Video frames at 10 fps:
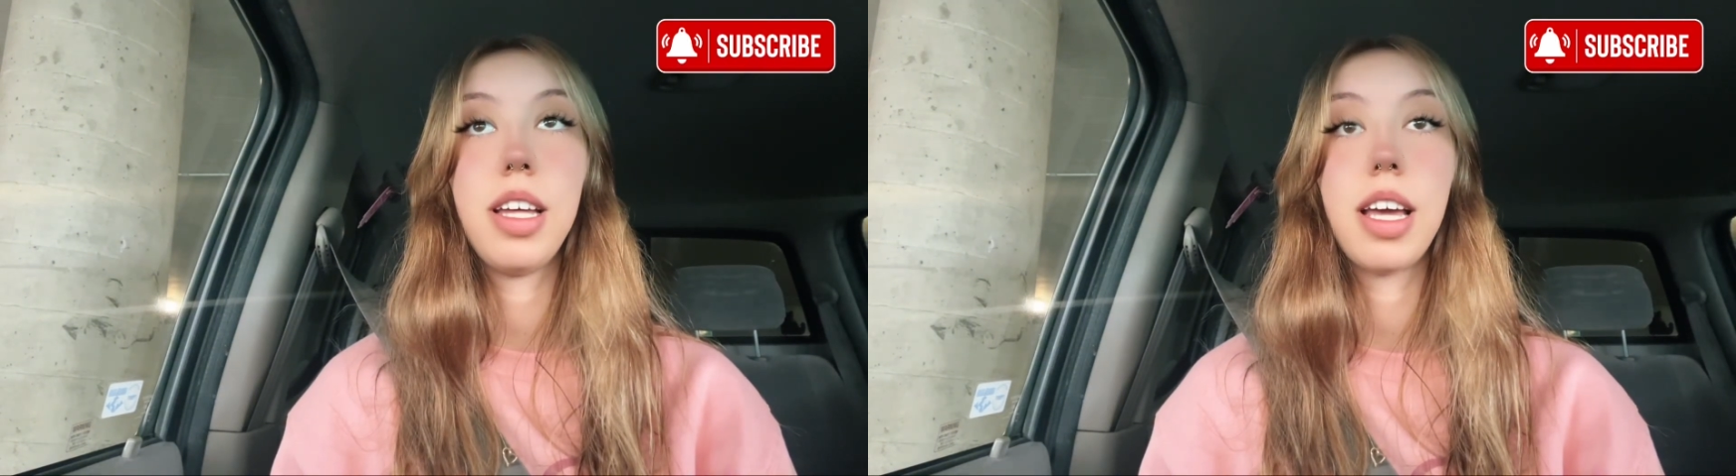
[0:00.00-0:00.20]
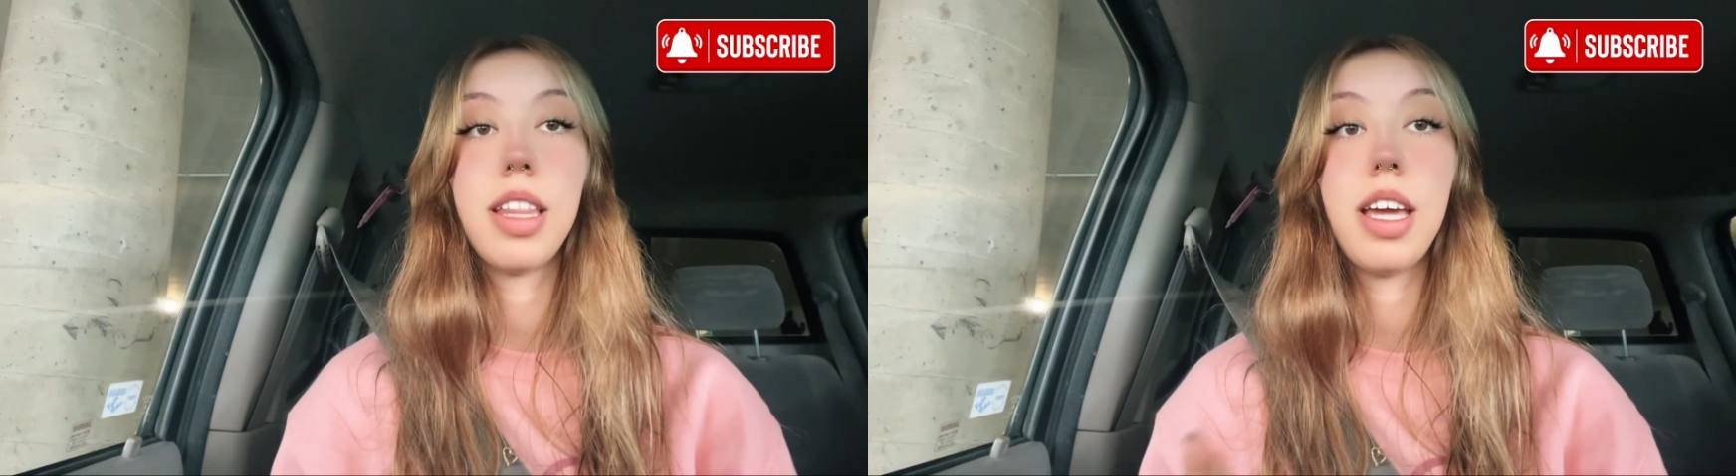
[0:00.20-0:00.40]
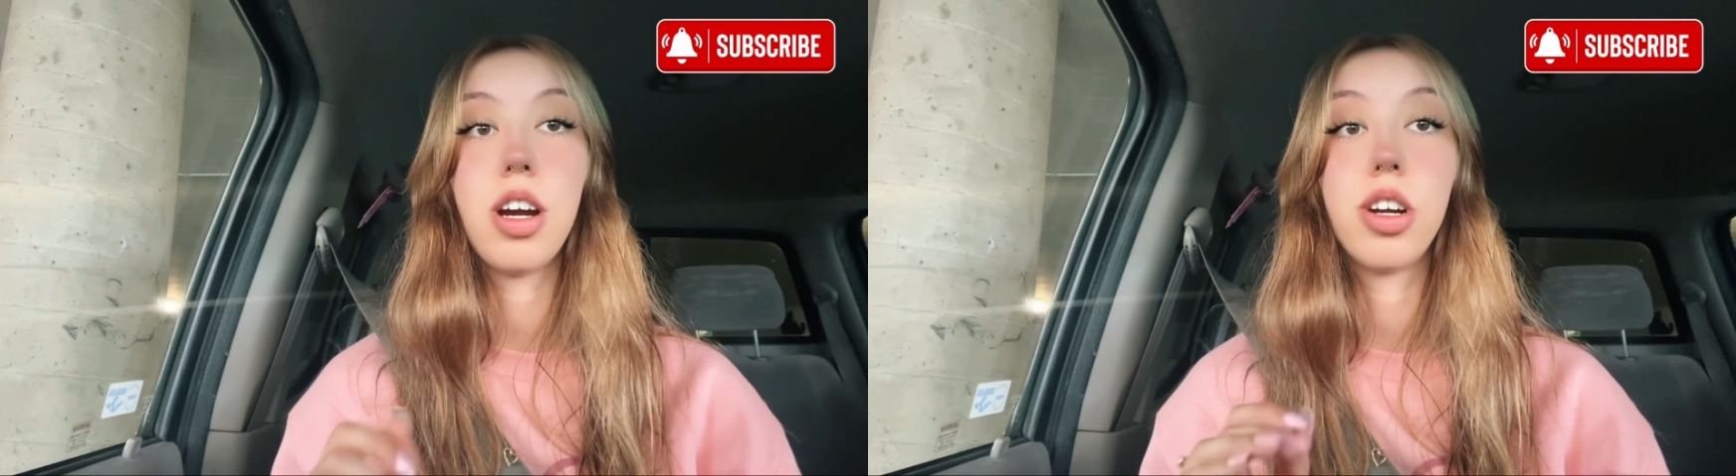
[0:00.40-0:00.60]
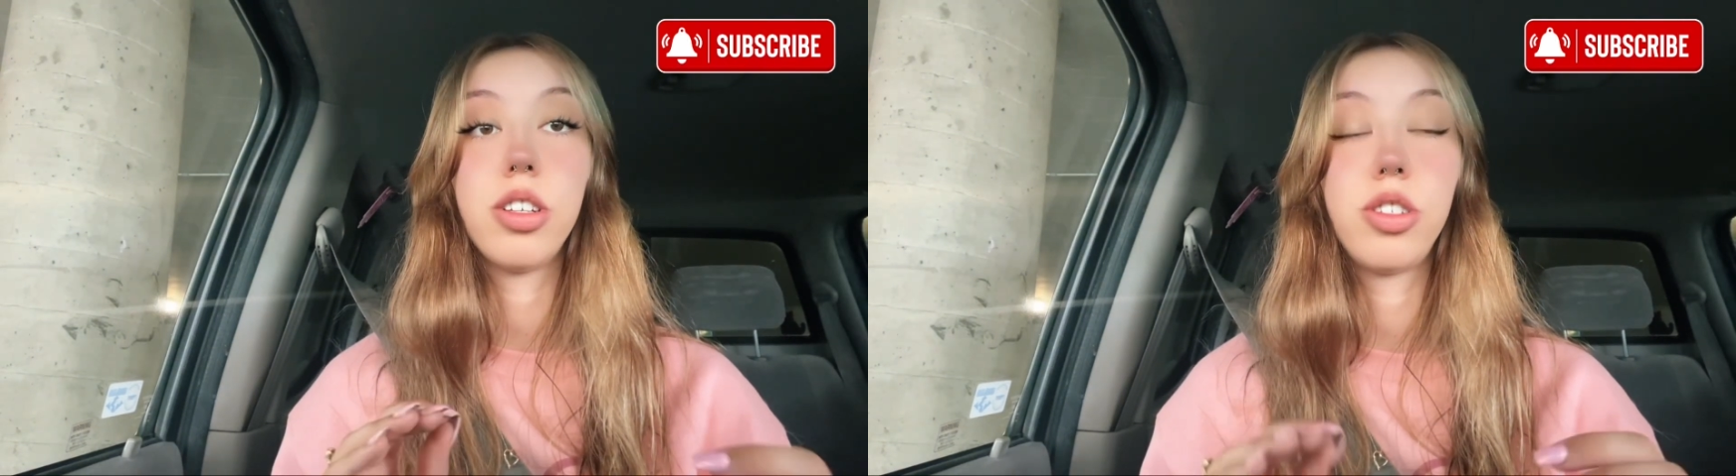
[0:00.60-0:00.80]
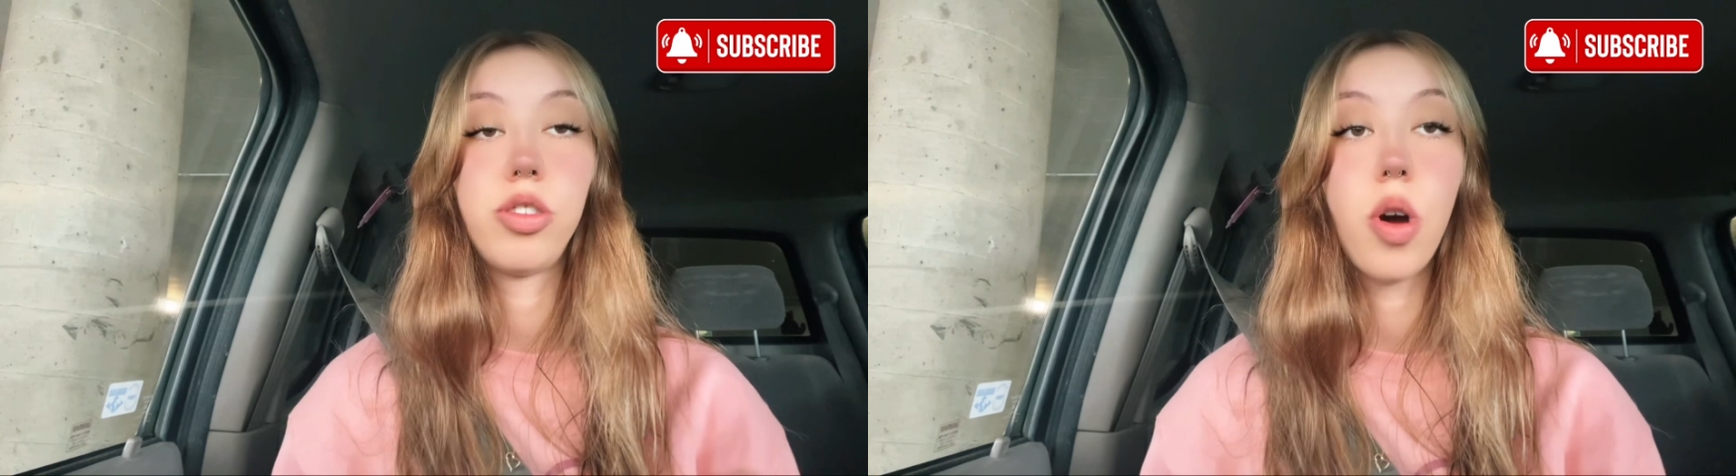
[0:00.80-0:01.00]
Like, they are
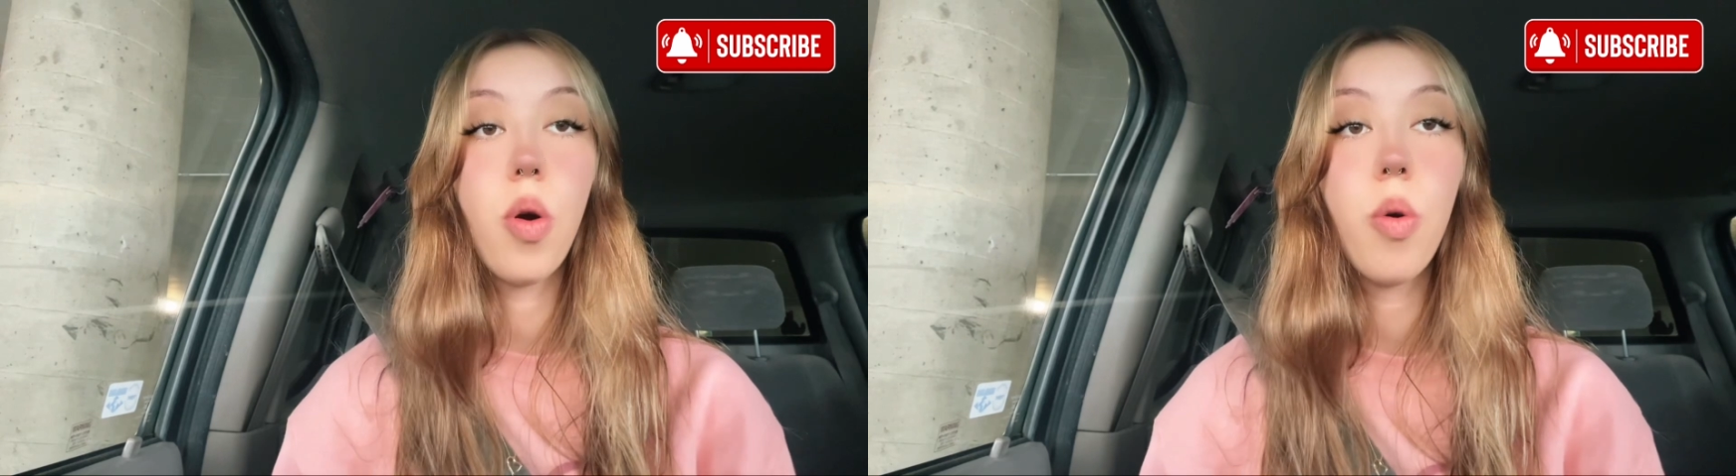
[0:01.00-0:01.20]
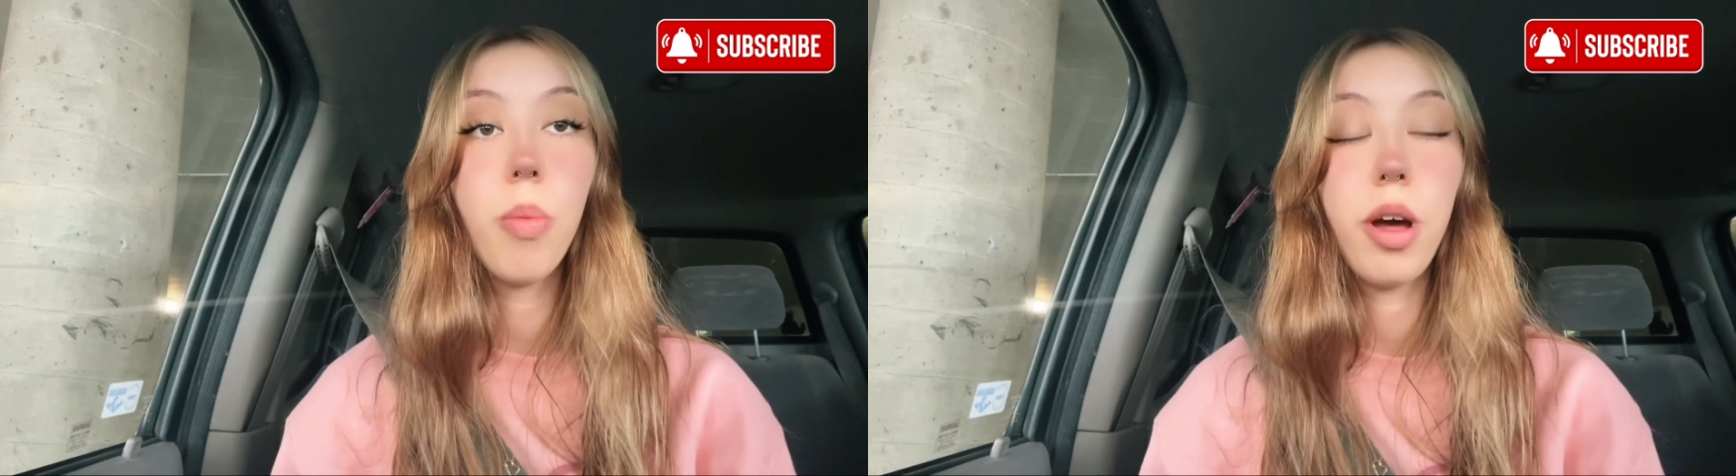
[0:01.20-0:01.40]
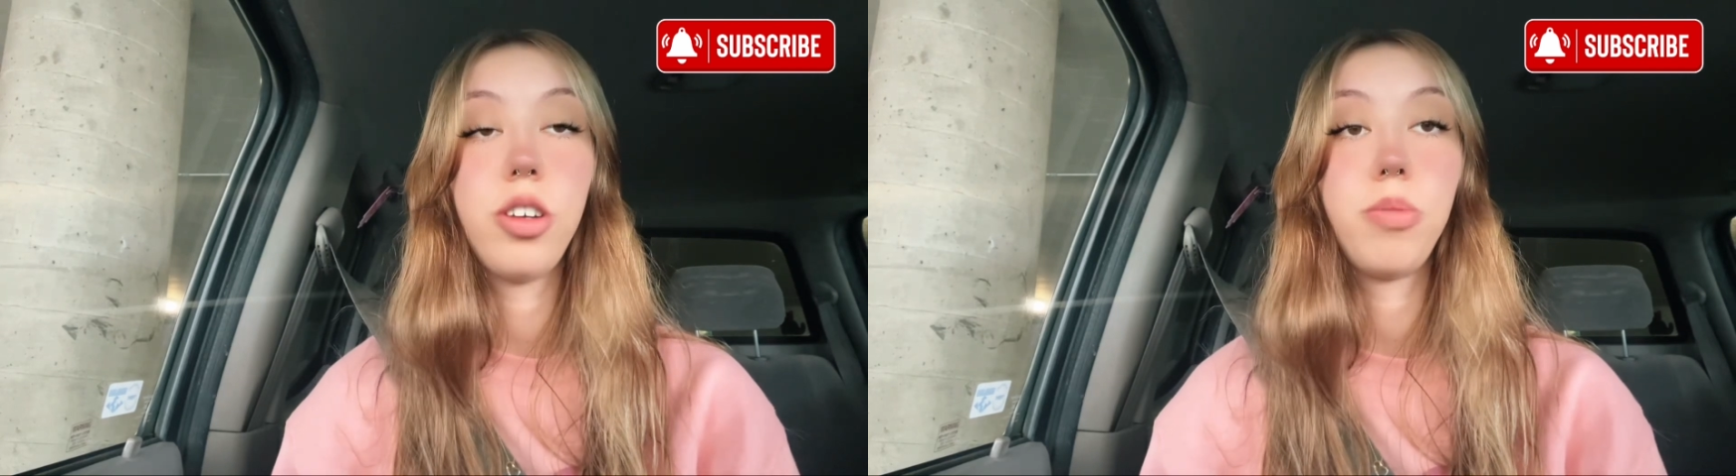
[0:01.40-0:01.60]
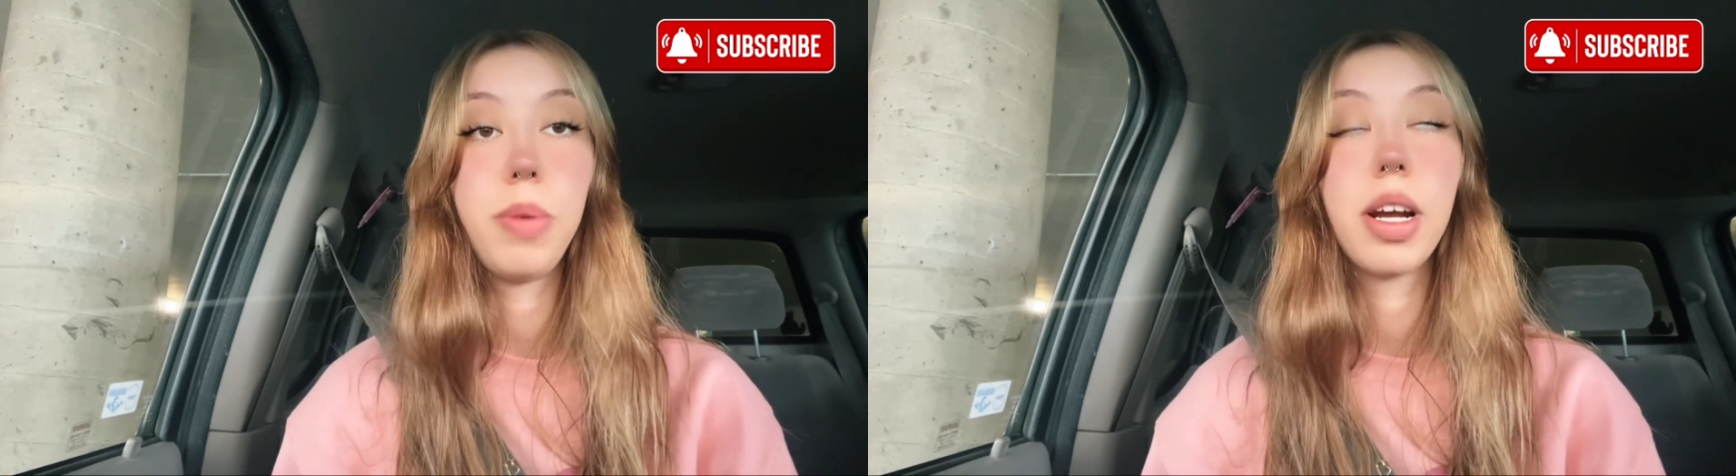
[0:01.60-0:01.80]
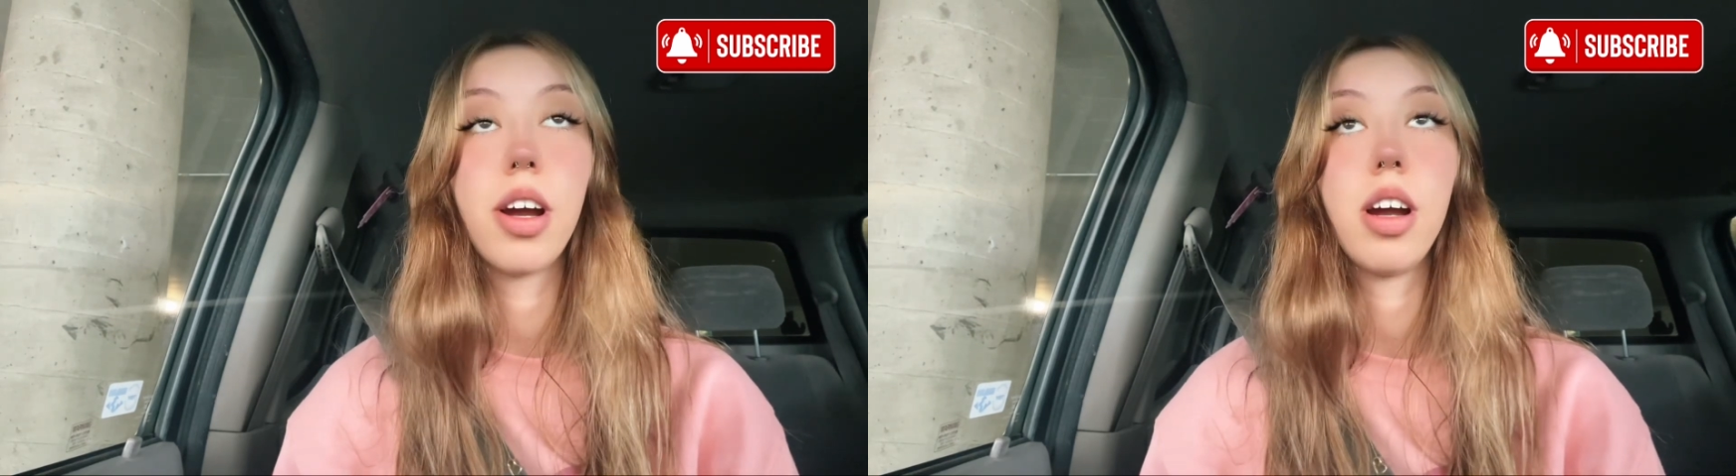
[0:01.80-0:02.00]
so much
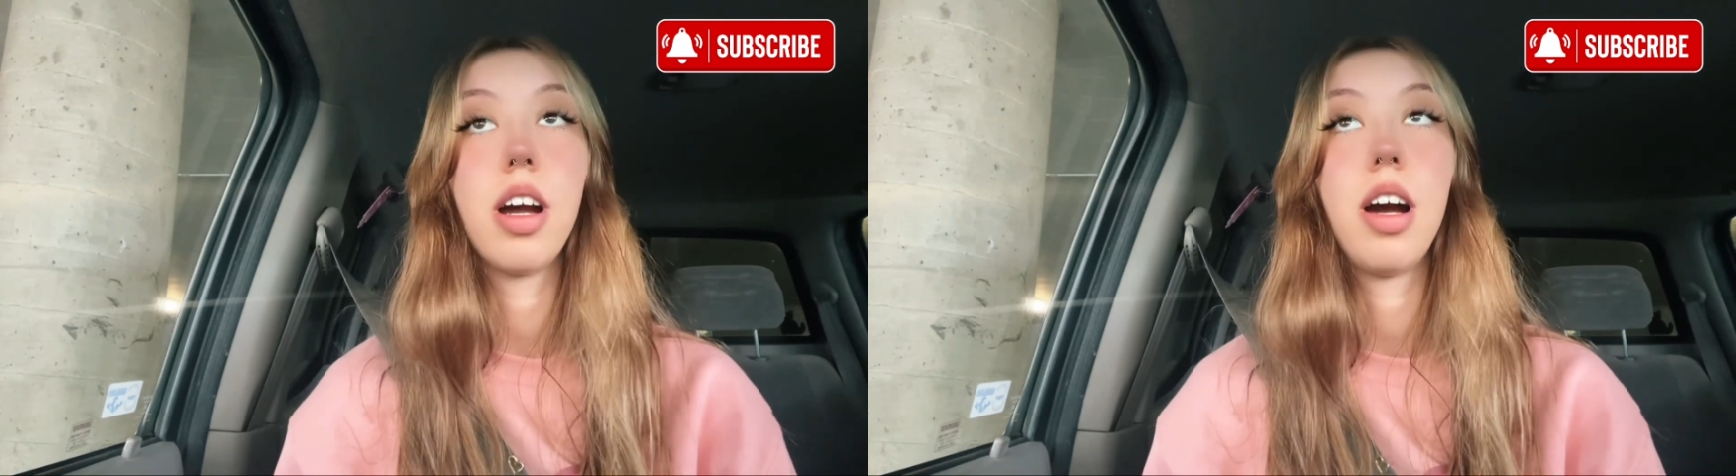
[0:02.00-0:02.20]
bigger,